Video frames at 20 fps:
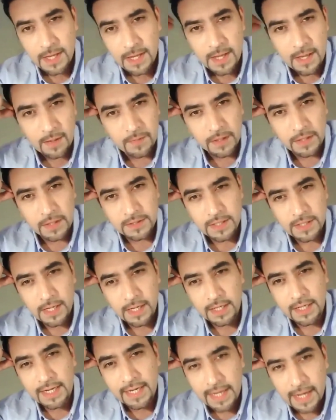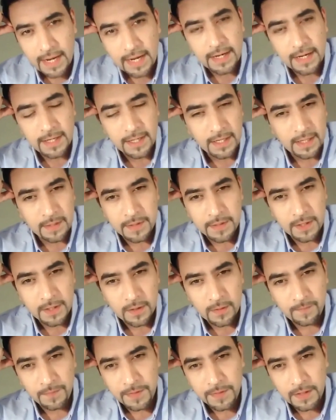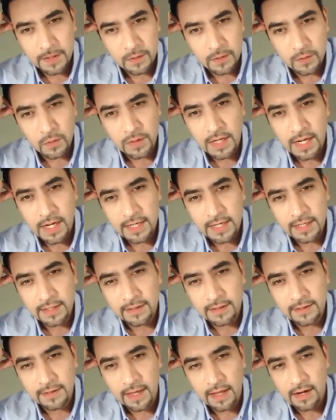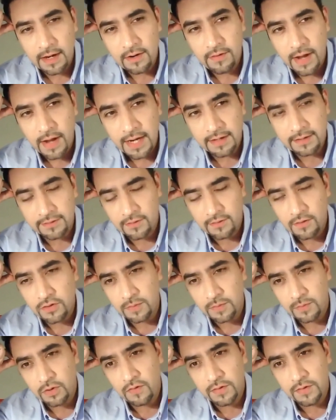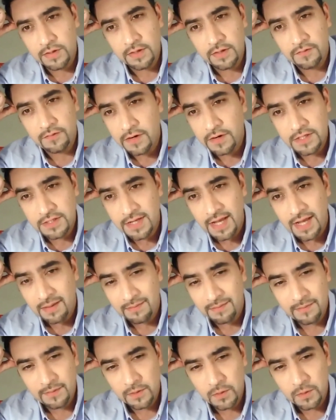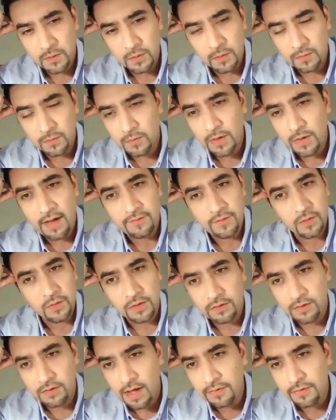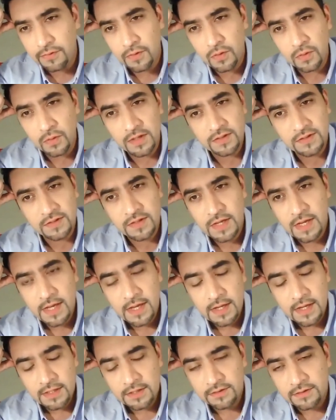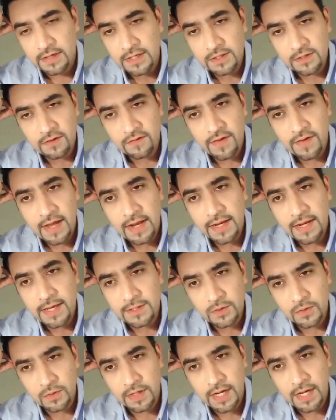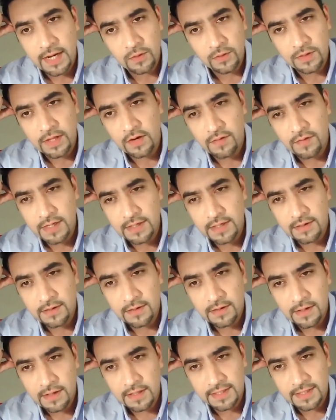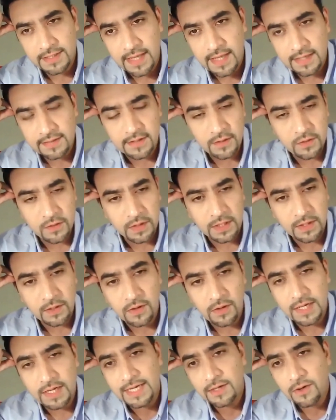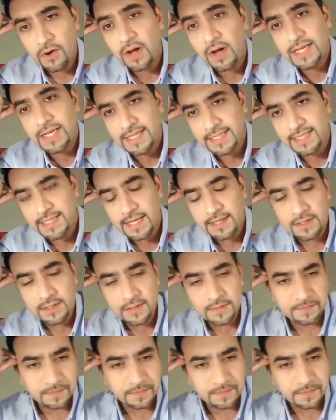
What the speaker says: because clearly, I mean, you can't get it right as an entrepreneur for the first time. You have to run through this series of failures to get to that one success that you can call a success.